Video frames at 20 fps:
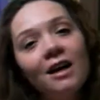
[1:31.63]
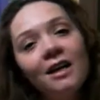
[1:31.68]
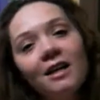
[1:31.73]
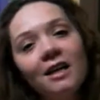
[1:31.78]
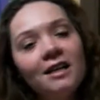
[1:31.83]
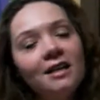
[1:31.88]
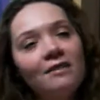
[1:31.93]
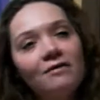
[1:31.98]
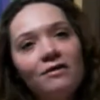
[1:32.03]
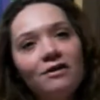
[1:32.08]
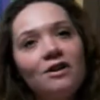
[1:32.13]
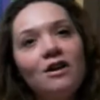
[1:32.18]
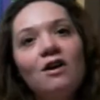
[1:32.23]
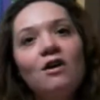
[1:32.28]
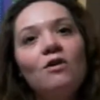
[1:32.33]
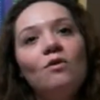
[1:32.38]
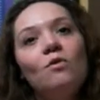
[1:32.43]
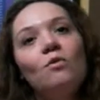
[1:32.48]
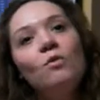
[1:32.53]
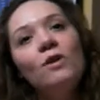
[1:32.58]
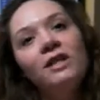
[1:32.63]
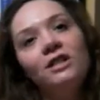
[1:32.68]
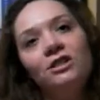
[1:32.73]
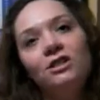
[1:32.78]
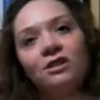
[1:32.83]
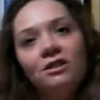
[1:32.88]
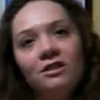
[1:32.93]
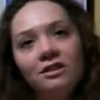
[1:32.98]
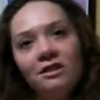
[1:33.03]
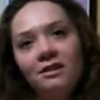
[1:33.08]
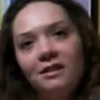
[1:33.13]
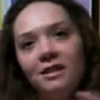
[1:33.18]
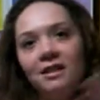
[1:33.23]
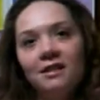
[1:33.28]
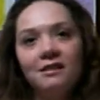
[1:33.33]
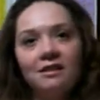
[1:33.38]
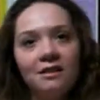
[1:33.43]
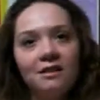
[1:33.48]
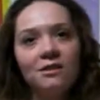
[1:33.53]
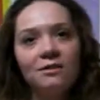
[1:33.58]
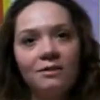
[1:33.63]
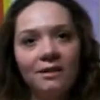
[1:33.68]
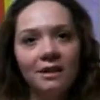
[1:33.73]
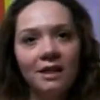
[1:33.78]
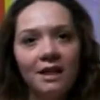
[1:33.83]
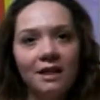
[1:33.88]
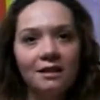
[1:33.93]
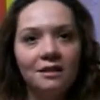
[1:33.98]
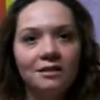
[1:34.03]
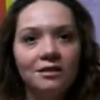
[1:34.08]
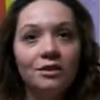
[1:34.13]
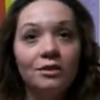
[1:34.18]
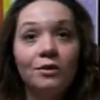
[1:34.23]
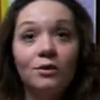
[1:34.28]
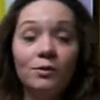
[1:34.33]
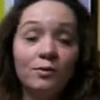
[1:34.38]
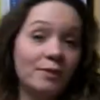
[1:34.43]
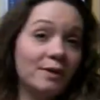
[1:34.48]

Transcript: and I never know which disease it's related to.